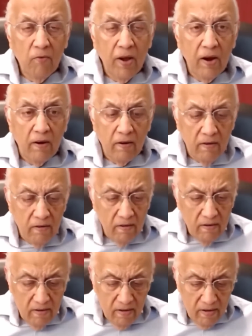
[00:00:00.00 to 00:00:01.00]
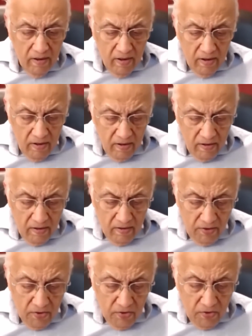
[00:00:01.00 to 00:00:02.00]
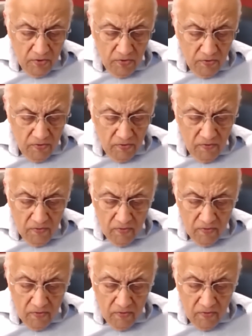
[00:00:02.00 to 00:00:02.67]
where you